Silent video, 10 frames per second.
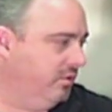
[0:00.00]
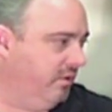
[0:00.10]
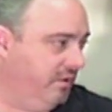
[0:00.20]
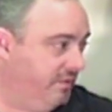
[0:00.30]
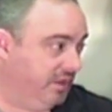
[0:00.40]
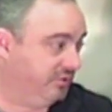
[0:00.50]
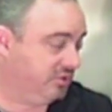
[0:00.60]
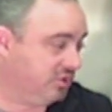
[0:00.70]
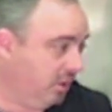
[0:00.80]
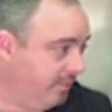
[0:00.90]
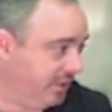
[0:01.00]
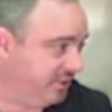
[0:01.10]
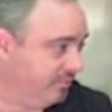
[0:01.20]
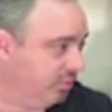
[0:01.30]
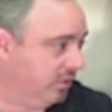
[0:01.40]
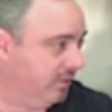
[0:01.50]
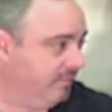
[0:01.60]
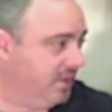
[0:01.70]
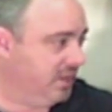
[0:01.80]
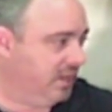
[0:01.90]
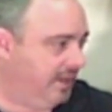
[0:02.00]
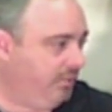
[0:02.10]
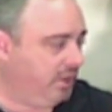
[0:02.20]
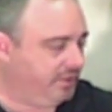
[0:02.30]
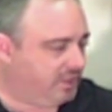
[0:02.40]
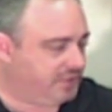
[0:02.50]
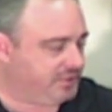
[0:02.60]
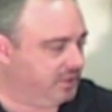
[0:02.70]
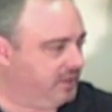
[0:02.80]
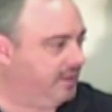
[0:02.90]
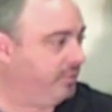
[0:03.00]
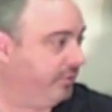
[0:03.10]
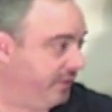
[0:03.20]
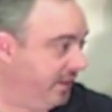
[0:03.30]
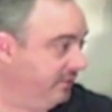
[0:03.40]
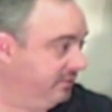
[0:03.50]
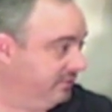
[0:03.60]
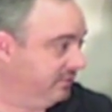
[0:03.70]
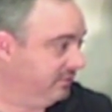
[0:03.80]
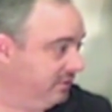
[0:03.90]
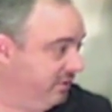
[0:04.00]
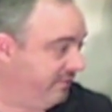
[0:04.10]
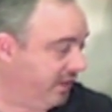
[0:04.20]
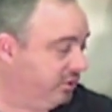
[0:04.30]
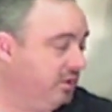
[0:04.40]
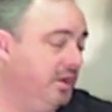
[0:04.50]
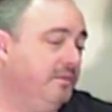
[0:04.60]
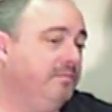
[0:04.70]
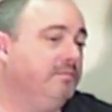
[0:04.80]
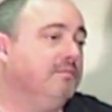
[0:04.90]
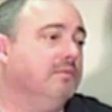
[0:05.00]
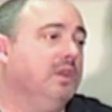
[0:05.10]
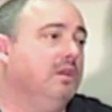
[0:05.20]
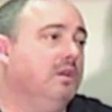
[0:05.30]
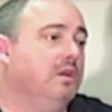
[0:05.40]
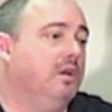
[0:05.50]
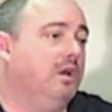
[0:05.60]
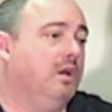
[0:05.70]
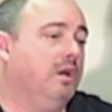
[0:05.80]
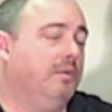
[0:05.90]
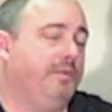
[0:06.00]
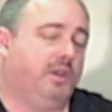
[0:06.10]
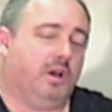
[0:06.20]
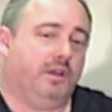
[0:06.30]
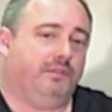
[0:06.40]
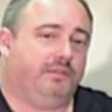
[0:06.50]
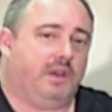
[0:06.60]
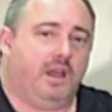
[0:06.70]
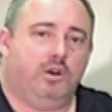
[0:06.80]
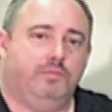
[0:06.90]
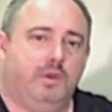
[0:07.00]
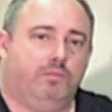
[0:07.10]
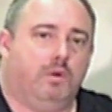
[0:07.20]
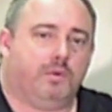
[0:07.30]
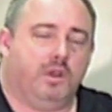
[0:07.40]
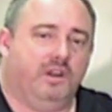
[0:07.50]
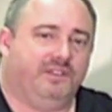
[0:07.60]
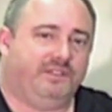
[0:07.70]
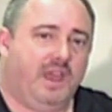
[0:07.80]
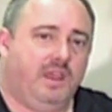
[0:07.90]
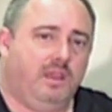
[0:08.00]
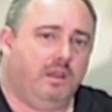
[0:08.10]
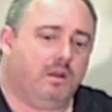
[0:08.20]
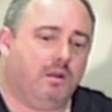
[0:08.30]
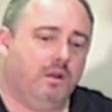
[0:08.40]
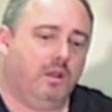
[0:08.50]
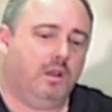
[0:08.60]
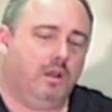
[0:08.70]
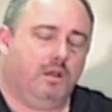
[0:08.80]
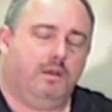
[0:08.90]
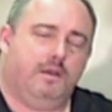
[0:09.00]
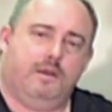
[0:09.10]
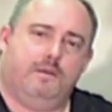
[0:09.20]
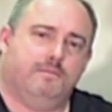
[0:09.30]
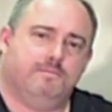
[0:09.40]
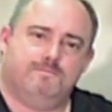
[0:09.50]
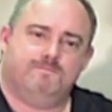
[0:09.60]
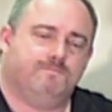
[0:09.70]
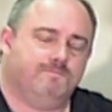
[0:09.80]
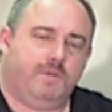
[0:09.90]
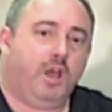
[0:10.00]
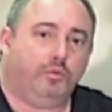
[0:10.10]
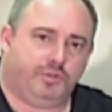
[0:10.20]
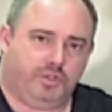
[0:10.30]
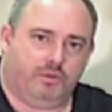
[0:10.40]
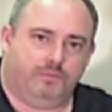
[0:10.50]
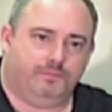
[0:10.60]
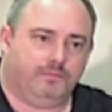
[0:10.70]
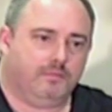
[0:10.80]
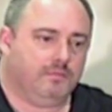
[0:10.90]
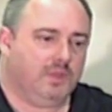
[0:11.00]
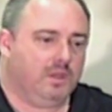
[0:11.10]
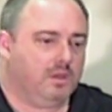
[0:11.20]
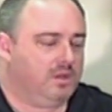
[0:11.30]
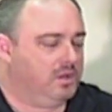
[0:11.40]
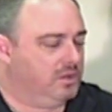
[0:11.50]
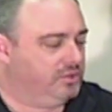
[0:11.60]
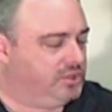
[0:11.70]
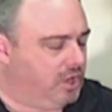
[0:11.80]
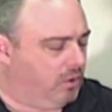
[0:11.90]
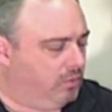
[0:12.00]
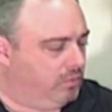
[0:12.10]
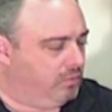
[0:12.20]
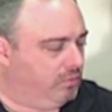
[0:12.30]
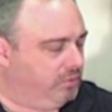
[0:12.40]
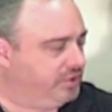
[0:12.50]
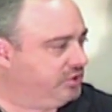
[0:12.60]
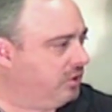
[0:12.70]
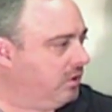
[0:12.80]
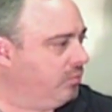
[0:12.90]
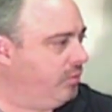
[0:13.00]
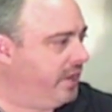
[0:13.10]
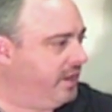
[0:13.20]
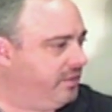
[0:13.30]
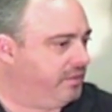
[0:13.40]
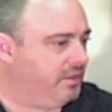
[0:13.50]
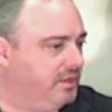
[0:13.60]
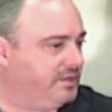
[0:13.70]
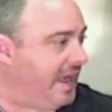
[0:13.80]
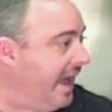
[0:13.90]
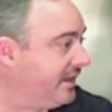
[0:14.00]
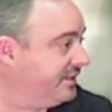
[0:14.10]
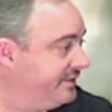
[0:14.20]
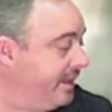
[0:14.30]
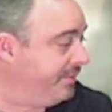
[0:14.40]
you've done so much more. I want to touch on a couple things, if I could, because I hope that what we're going to say here helps you. So let's start with tax